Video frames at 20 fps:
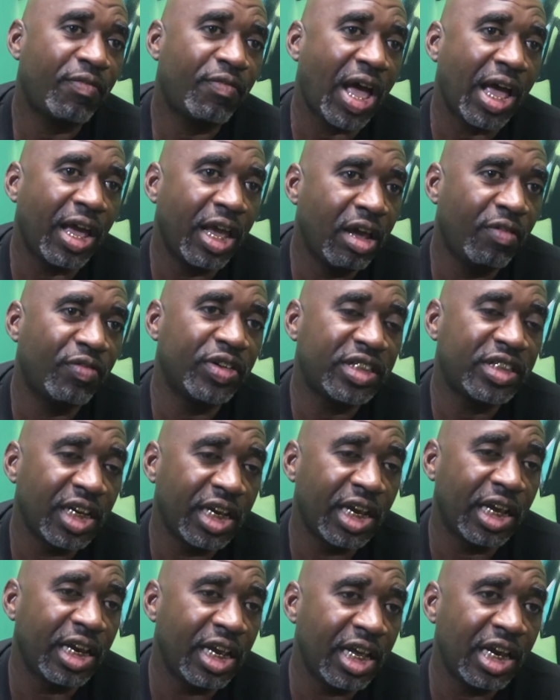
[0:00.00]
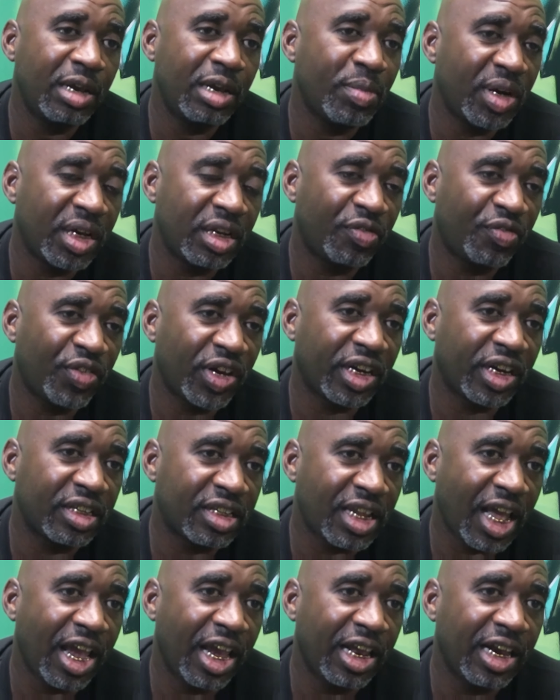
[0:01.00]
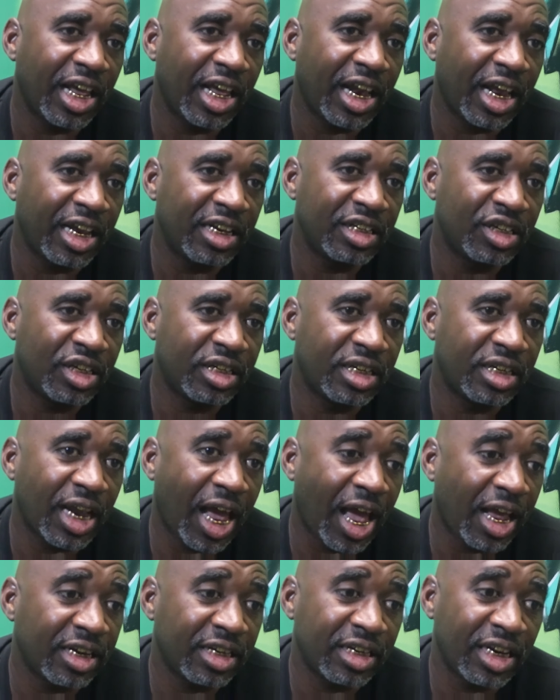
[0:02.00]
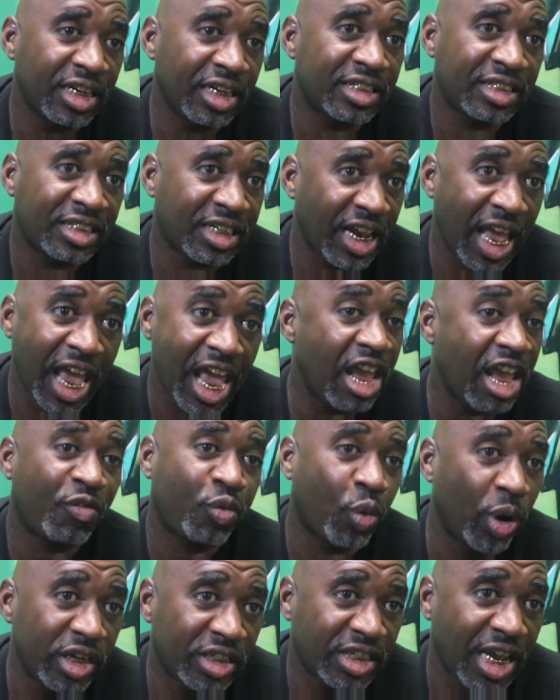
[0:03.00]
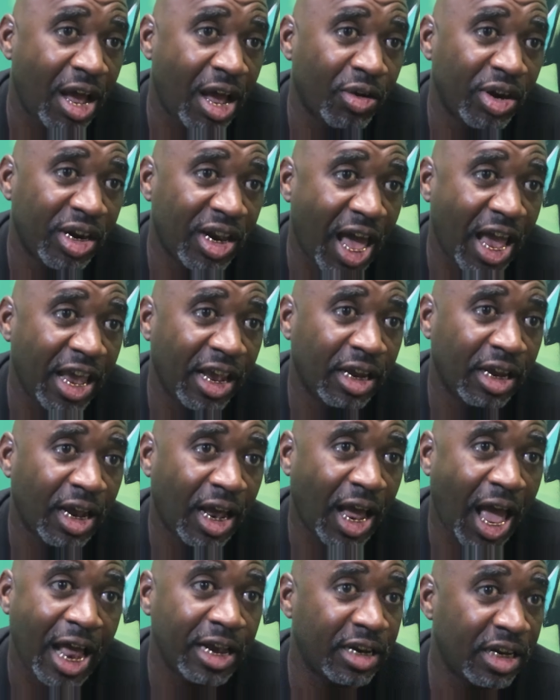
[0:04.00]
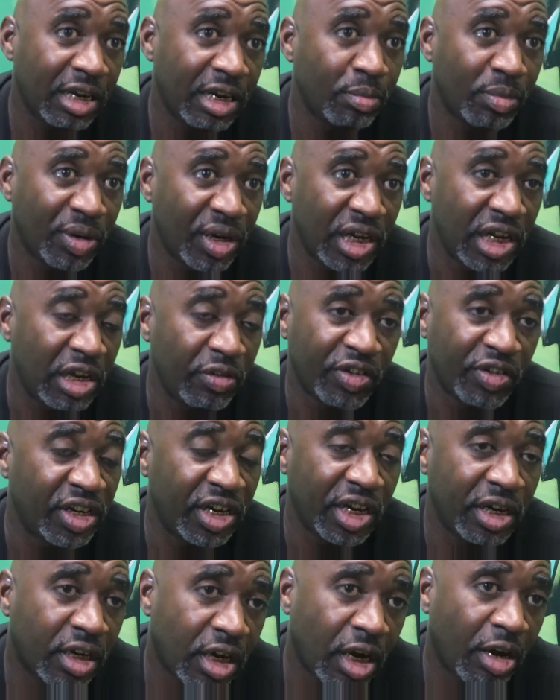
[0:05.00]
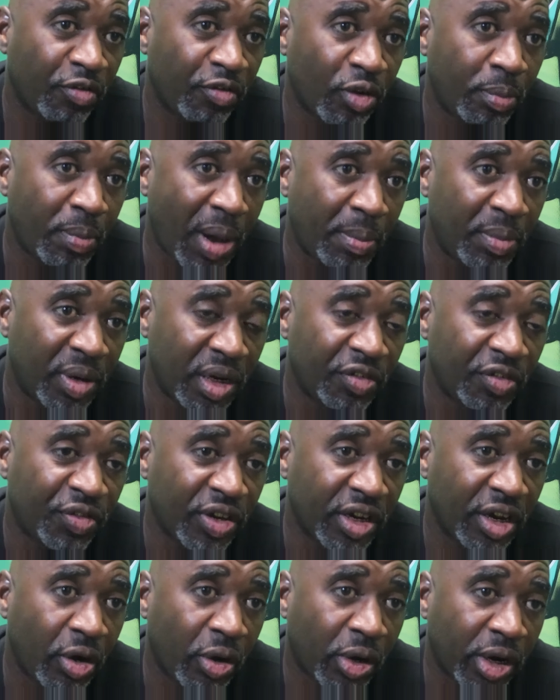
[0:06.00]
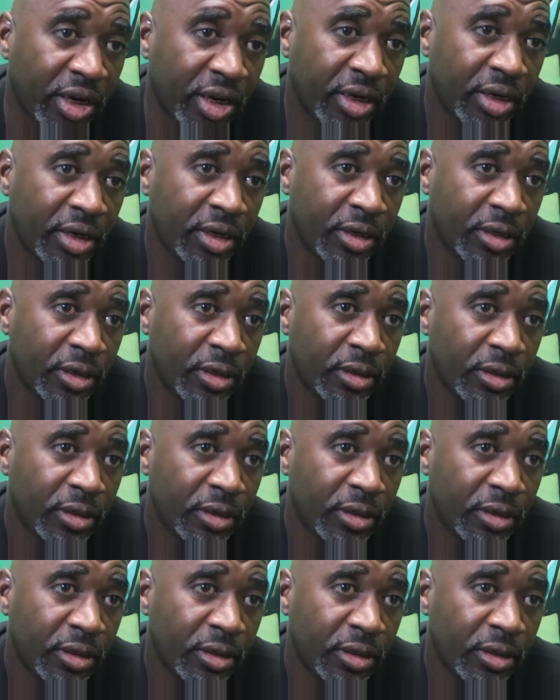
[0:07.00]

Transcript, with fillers: And have I ever said any motherfucking thing that I, I it's halfway sounded like I didn't believe or didn't come from my motherfucking heart?